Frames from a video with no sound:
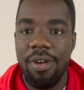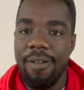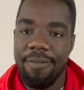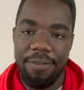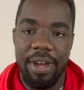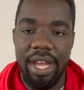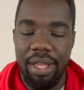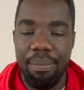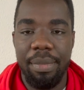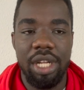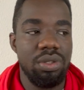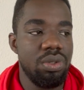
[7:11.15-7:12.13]
fine,
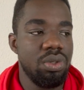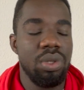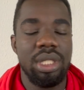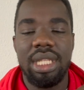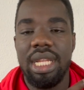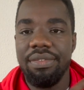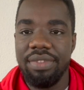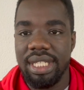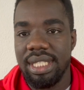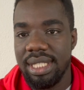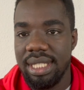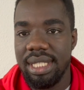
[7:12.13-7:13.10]
but do not leave the
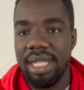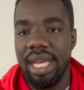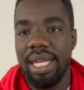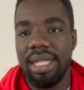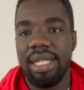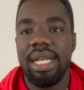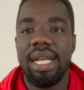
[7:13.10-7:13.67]
scene and